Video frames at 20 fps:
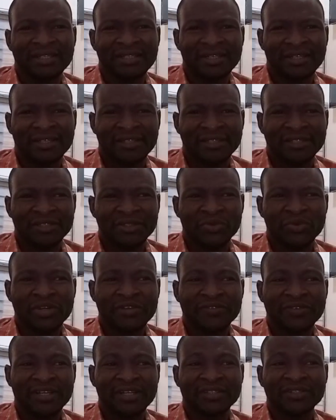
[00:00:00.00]
the
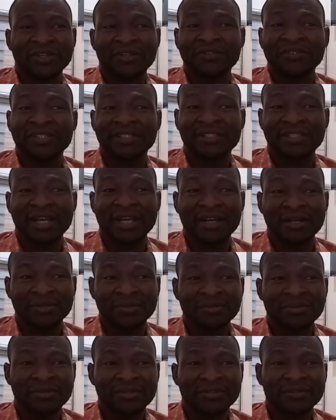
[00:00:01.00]
wavelength of the
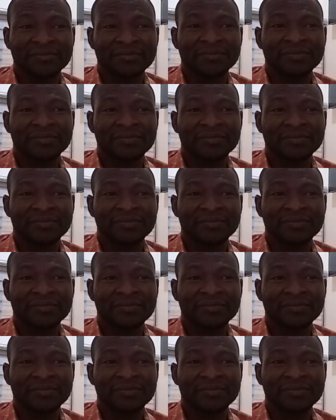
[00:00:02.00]
sound,